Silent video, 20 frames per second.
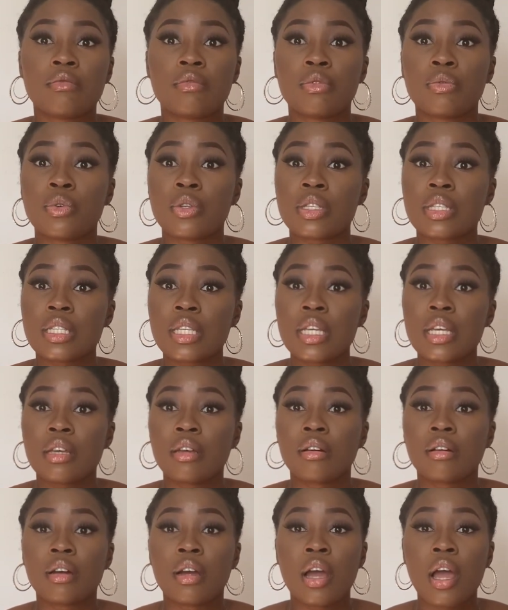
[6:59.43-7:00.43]
we will see
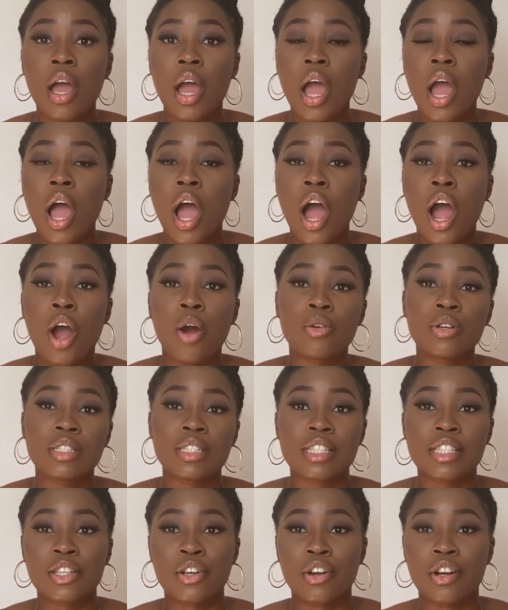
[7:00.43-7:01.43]
how
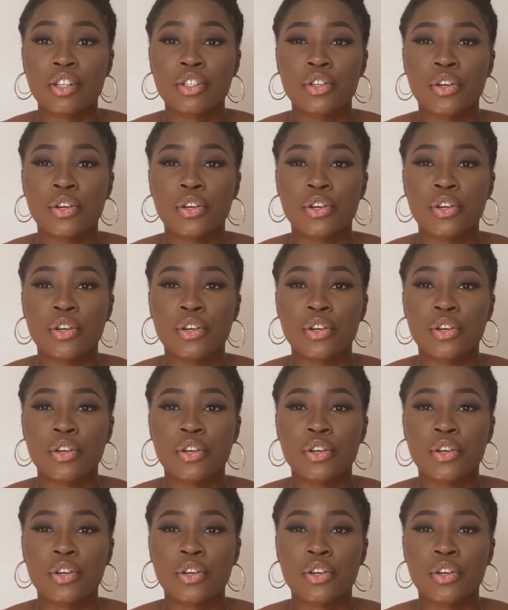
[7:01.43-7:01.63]
this is gonna